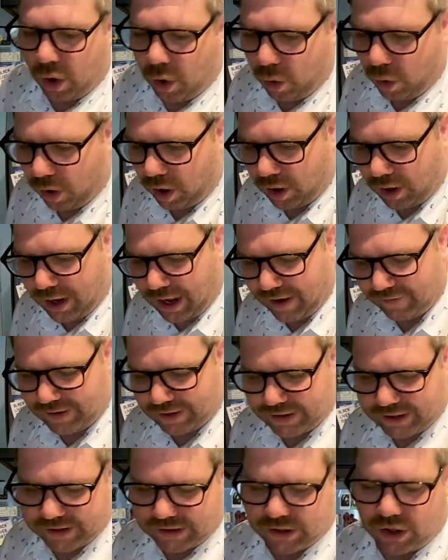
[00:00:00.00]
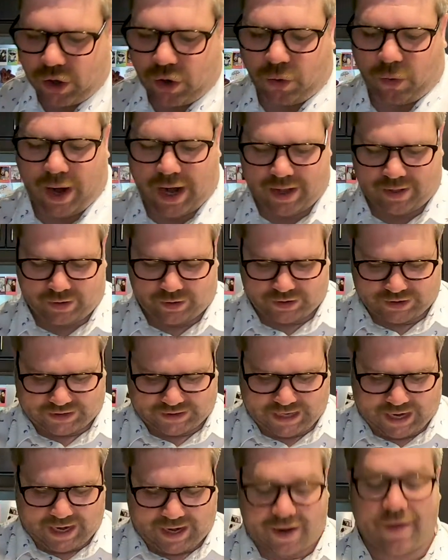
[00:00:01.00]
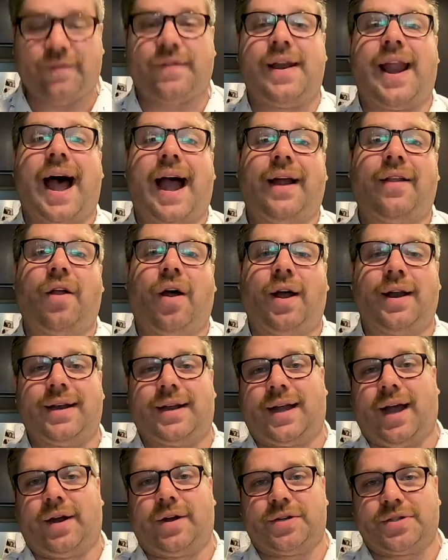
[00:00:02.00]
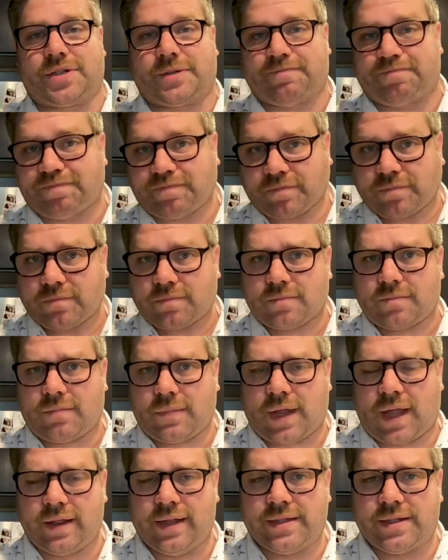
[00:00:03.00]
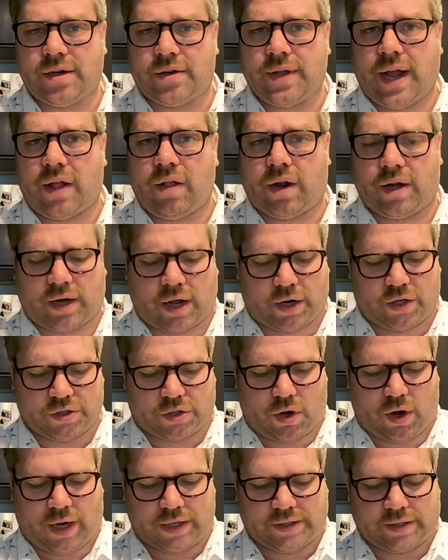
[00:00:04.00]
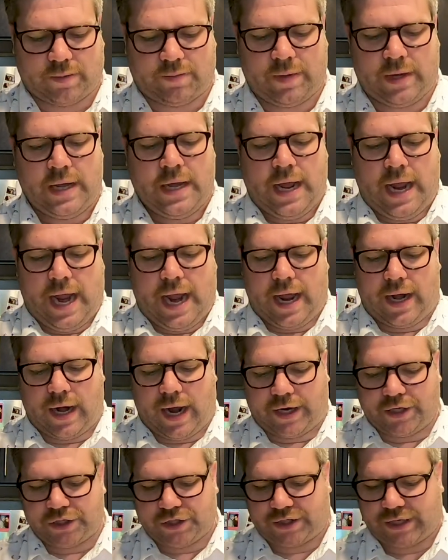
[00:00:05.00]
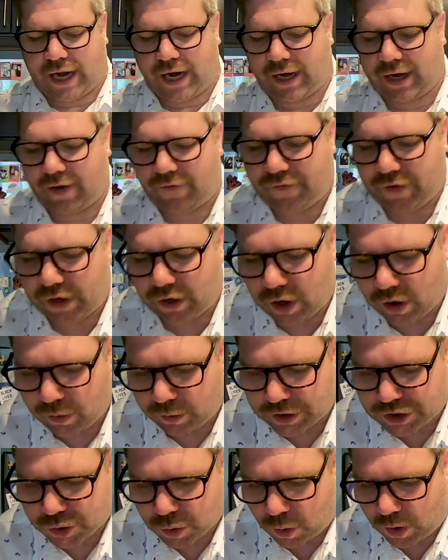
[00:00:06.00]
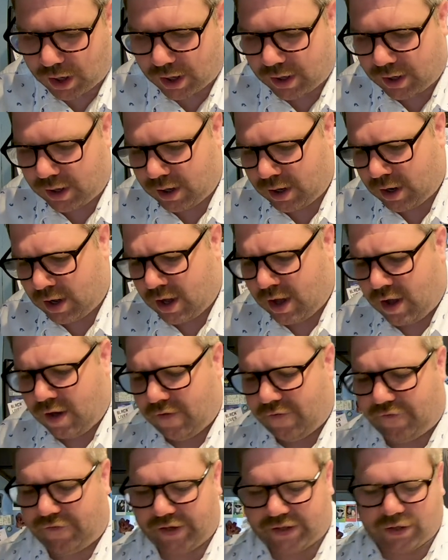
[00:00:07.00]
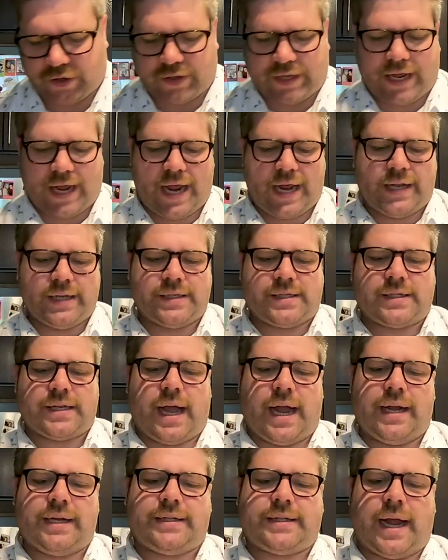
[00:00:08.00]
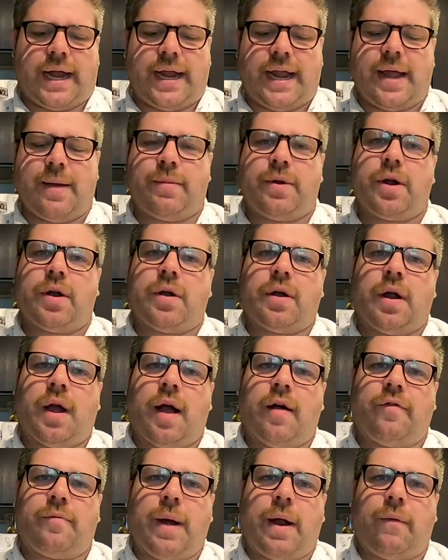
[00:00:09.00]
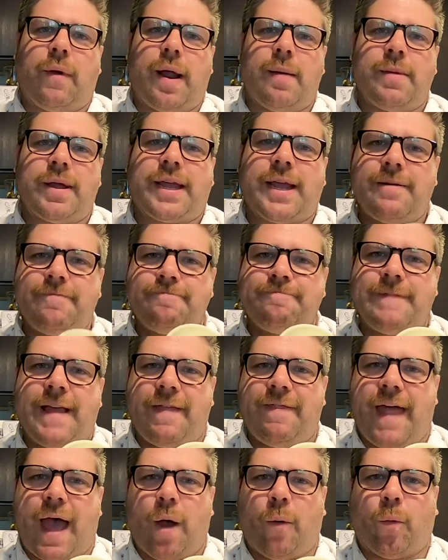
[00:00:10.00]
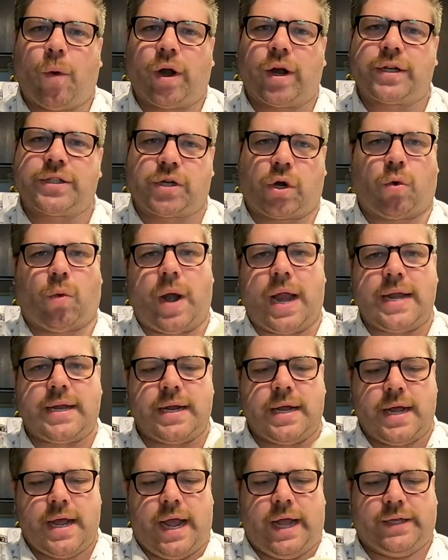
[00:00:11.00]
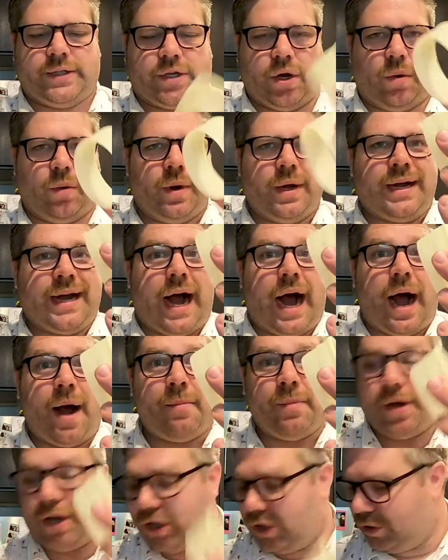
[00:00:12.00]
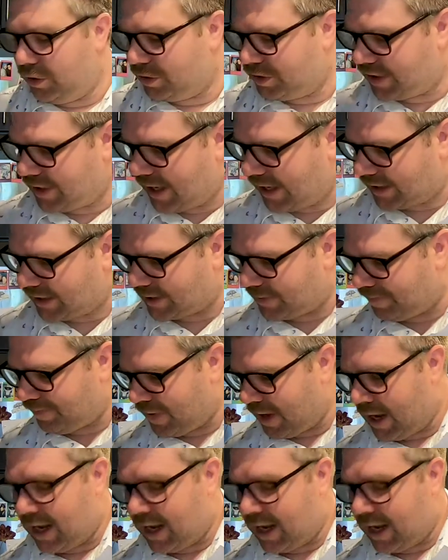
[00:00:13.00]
Or I've got this great little set of nylon cutters. These little nylon cutters are awesome. And I just take and I figure out which one fits on the inside diameter of my ramekin, and that works great. And so I'm going to use this.